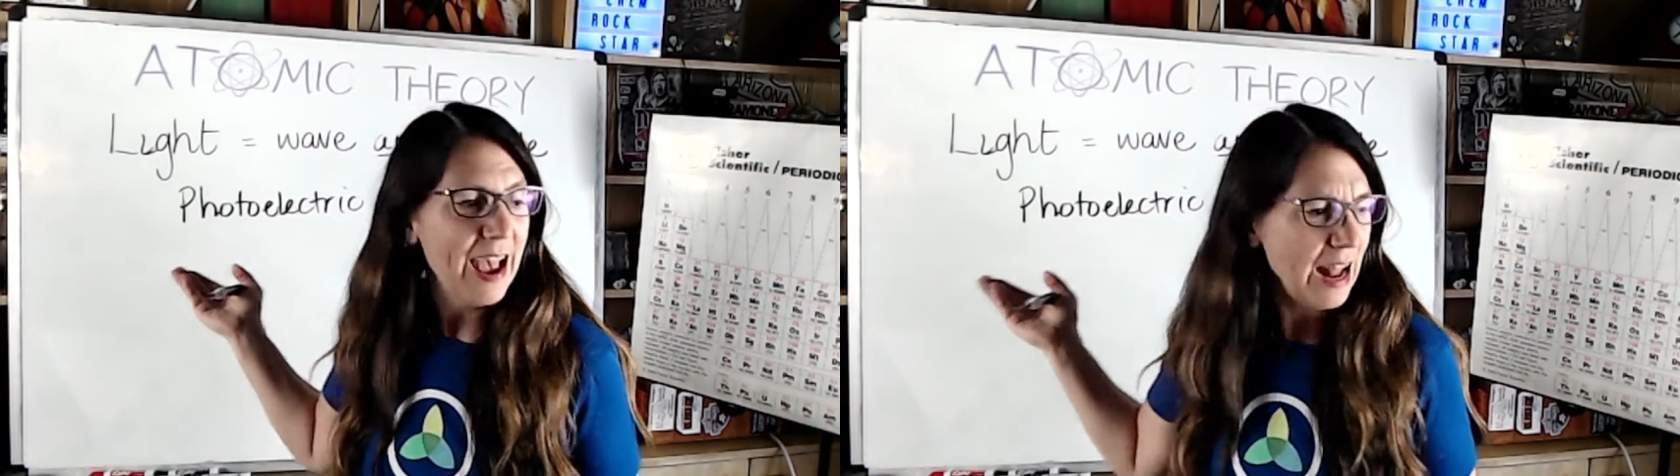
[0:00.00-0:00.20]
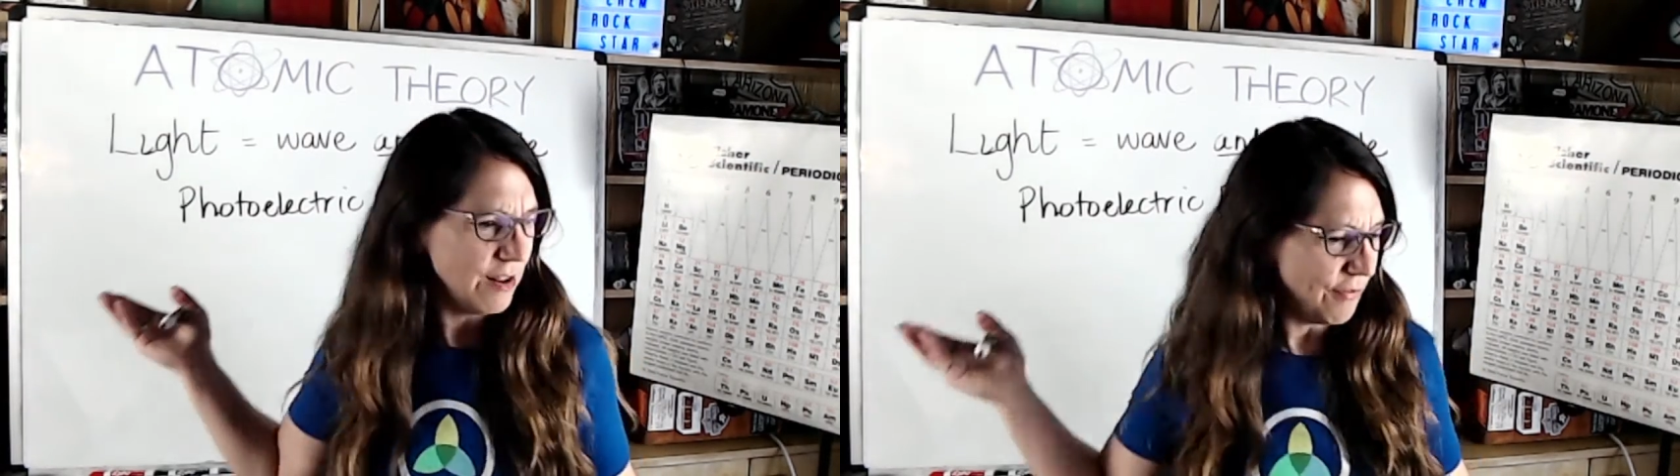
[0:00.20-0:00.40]

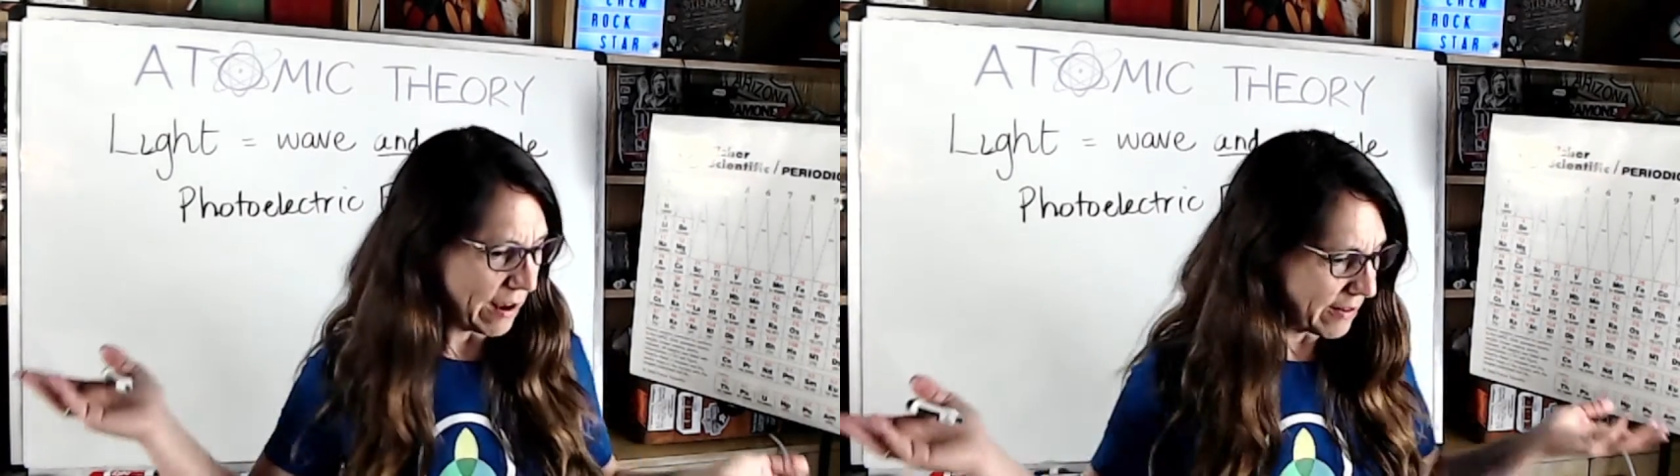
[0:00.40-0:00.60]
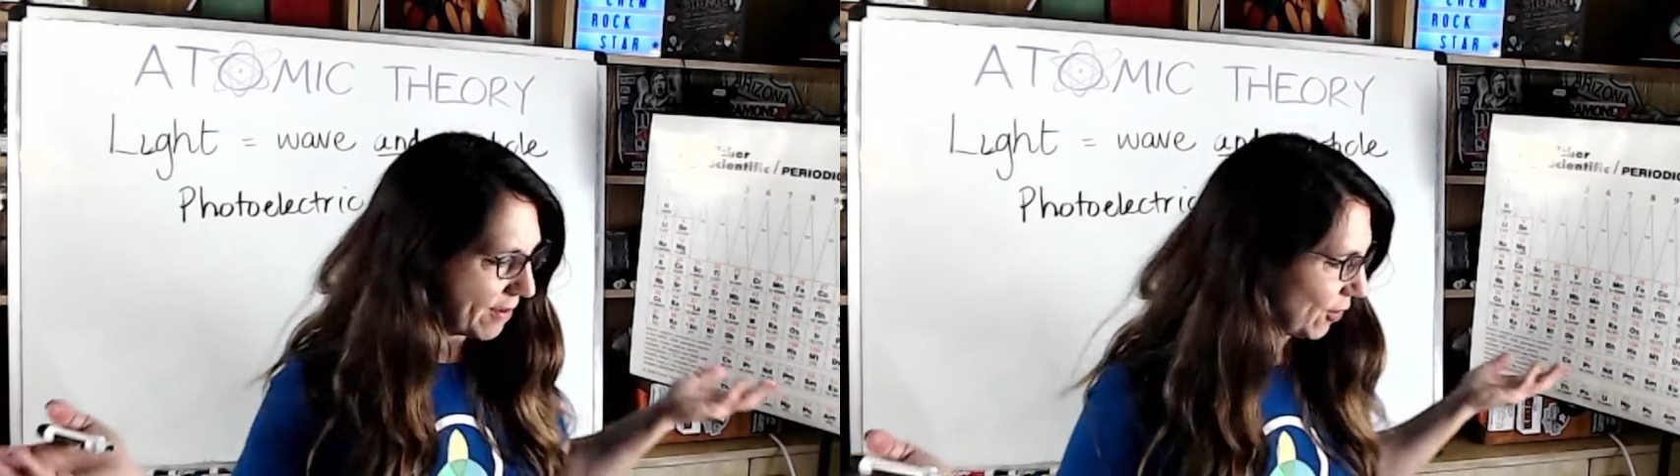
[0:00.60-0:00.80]
And in
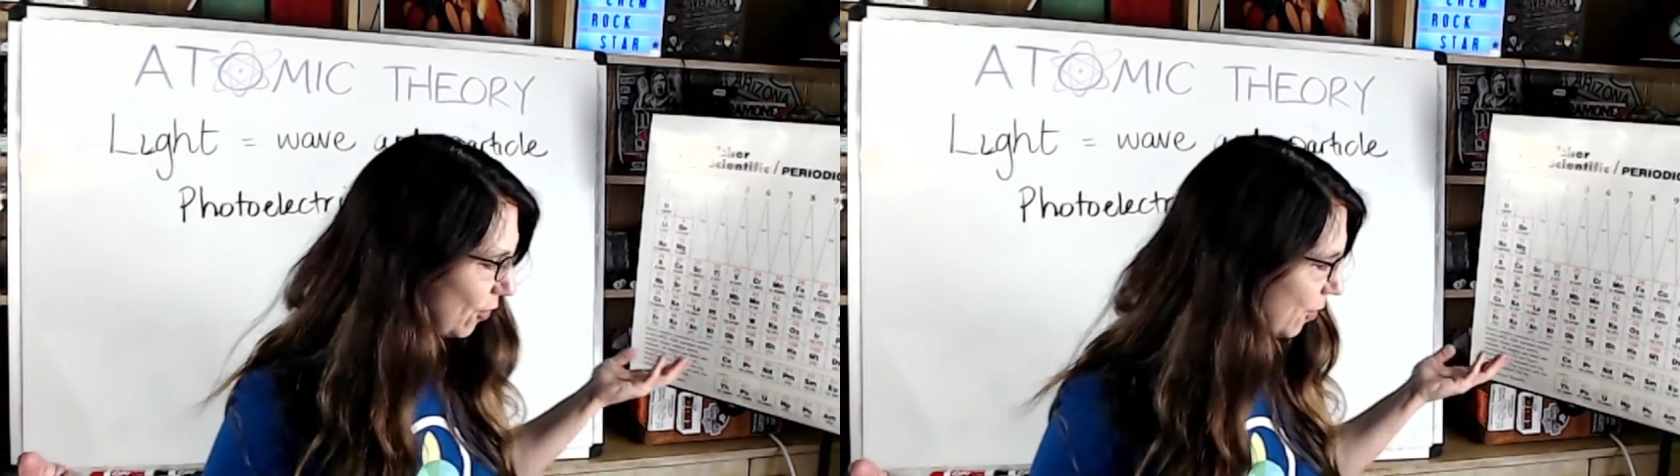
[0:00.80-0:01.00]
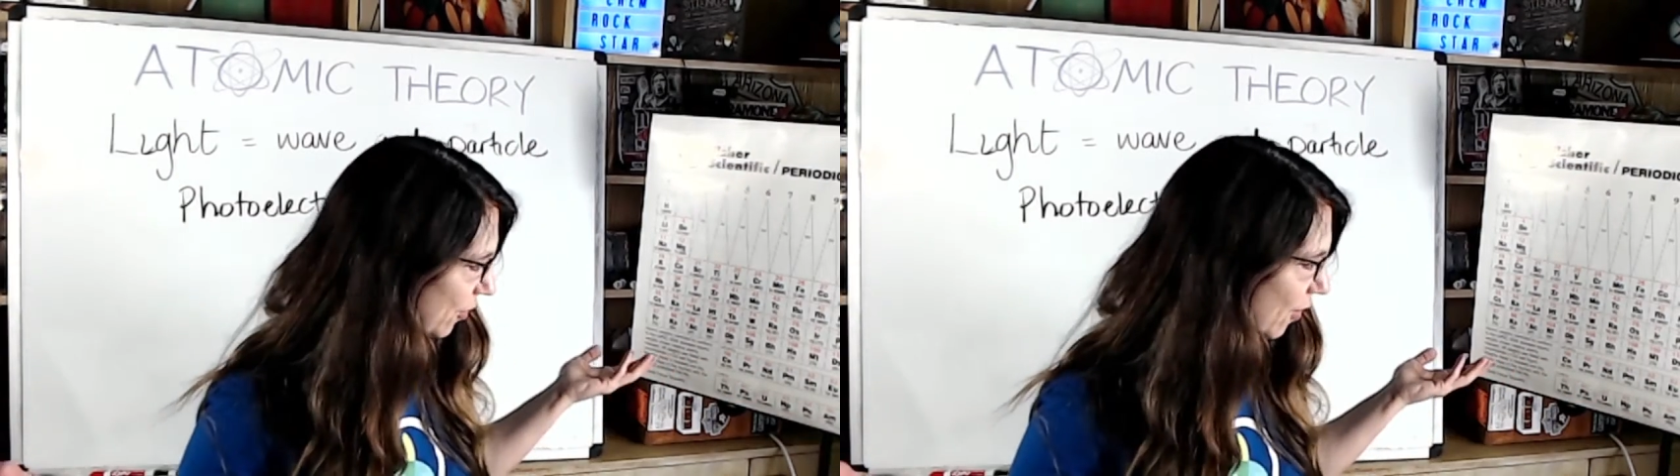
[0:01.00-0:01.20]
fact, I have a
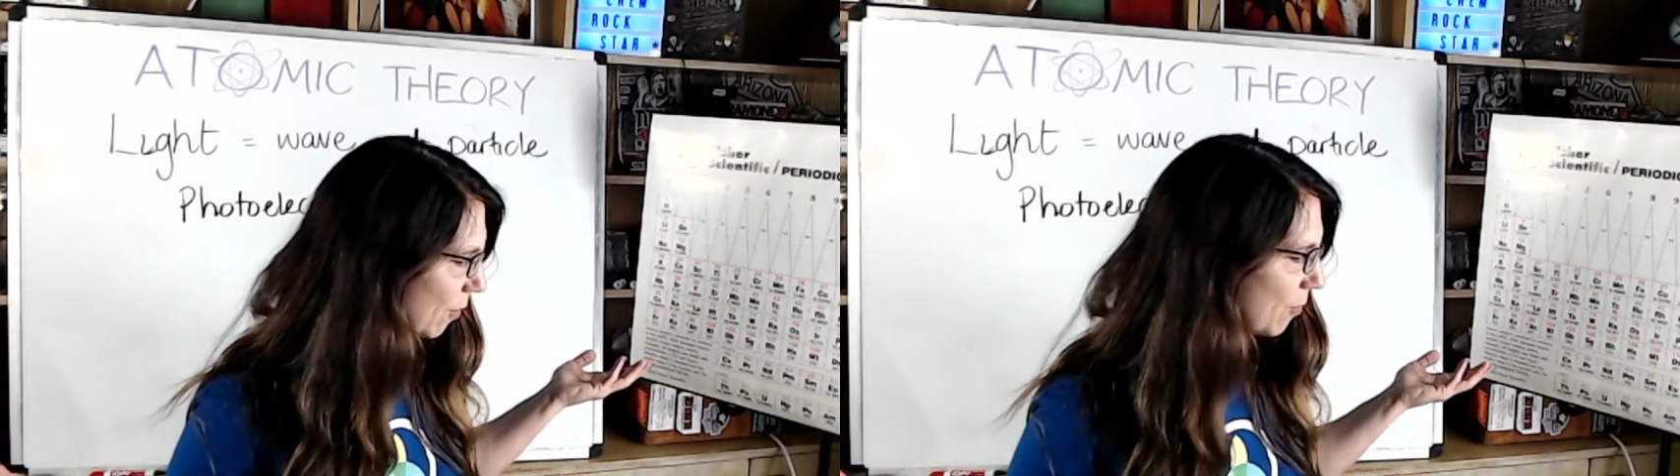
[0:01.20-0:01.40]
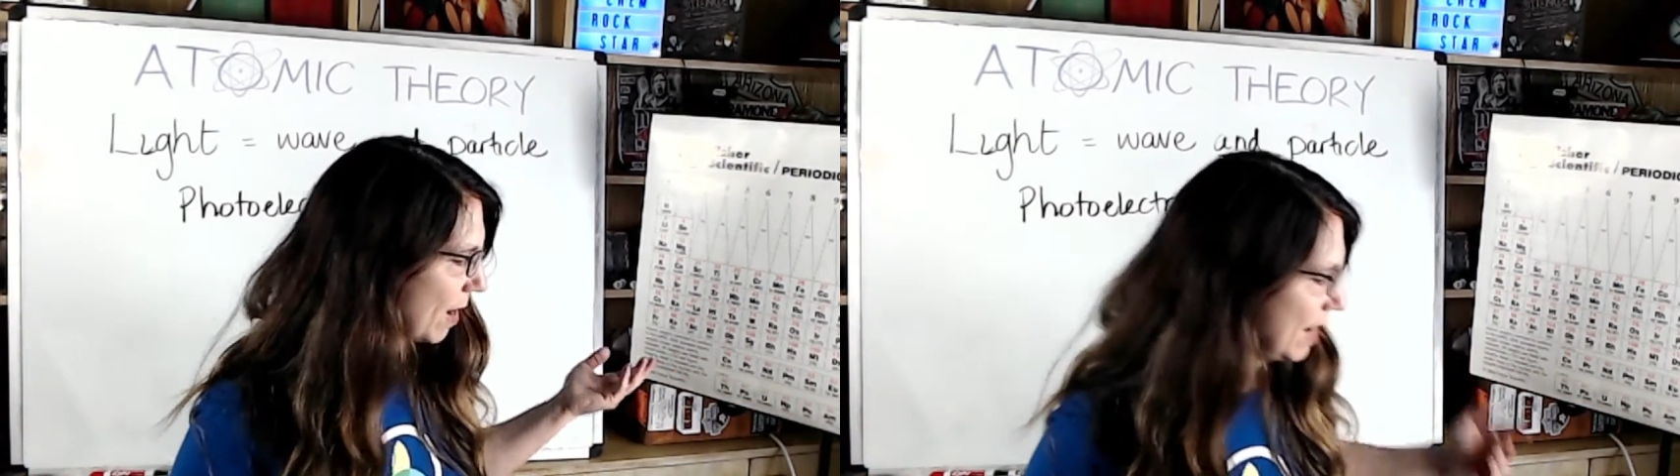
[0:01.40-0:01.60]
solar cell